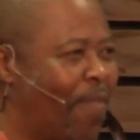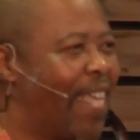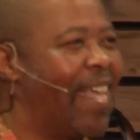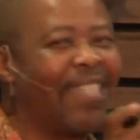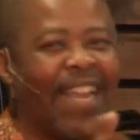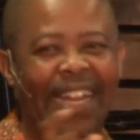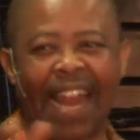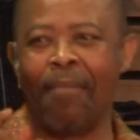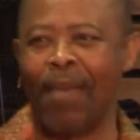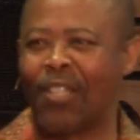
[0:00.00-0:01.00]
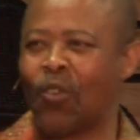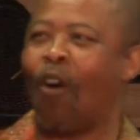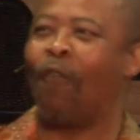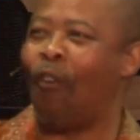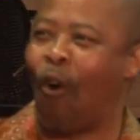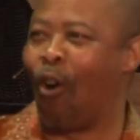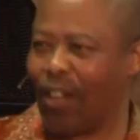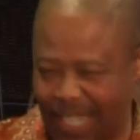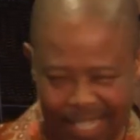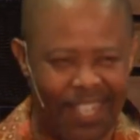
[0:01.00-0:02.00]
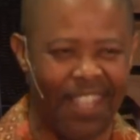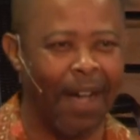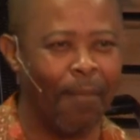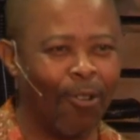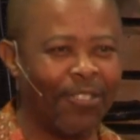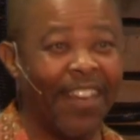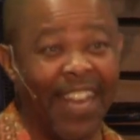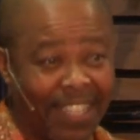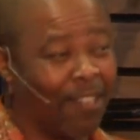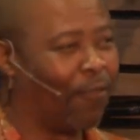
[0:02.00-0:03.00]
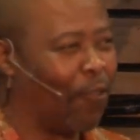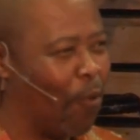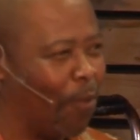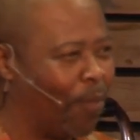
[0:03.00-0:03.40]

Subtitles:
Here's the climax of all this thing about the let it flow.